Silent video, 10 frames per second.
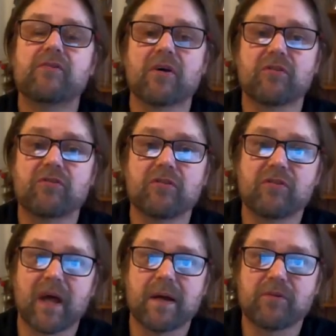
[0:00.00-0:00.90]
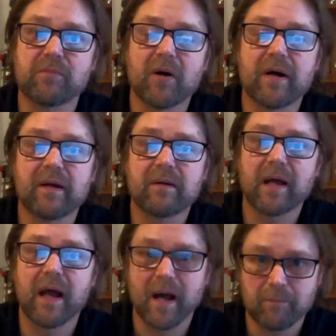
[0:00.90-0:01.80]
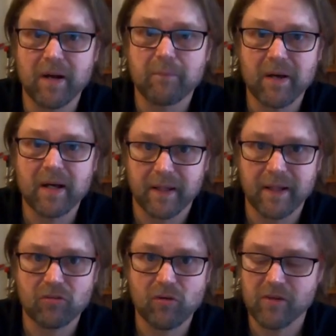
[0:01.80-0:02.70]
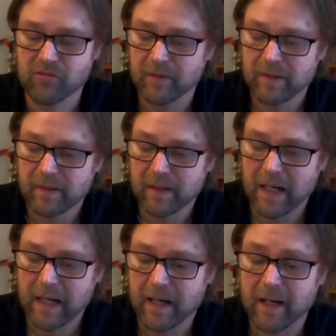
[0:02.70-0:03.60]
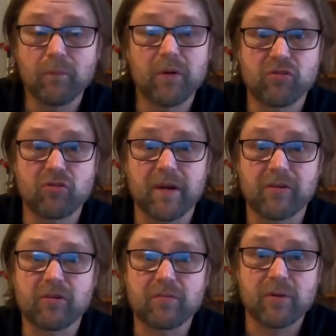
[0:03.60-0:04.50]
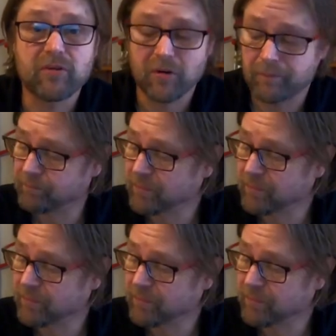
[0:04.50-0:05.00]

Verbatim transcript: So as soon as it came to my uh, mailing address, uh, it went straight into the fridge.